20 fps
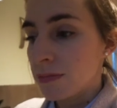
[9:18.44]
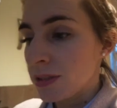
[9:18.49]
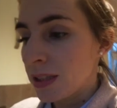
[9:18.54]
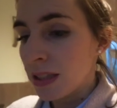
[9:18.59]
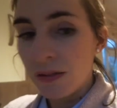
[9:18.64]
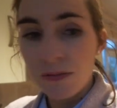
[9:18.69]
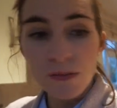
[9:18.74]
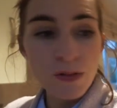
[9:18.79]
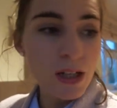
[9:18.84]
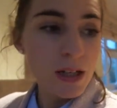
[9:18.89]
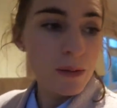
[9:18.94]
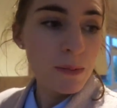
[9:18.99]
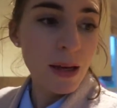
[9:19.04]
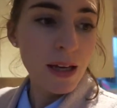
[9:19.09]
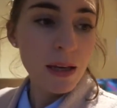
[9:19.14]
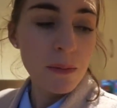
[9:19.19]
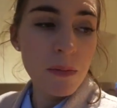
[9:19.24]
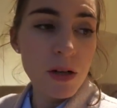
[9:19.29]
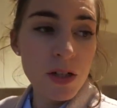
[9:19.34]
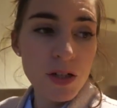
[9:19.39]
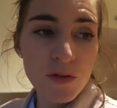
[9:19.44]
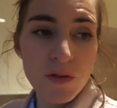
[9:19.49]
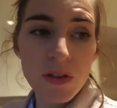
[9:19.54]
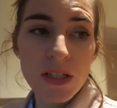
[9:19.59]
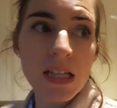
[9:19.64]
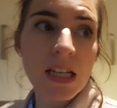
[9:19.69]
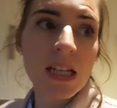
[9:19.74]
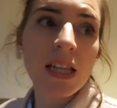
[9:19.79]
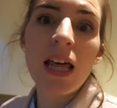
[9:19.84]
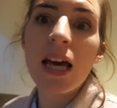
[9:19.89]
Didn't really make much of a
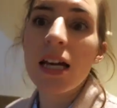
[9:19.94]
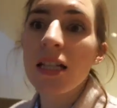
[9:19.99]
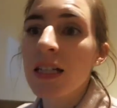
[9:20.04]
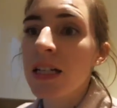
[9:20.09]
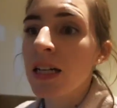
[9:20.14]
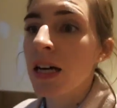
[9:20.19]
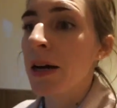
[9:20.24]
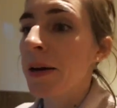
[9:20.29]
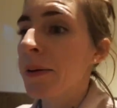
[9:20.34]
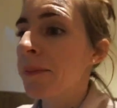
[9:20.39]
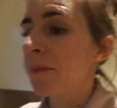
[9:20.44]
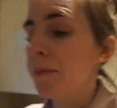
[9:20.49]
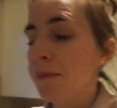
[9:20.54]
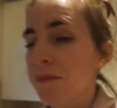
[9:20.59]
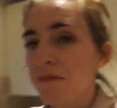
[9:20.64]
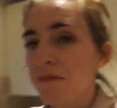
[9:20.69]
dinner there, did I?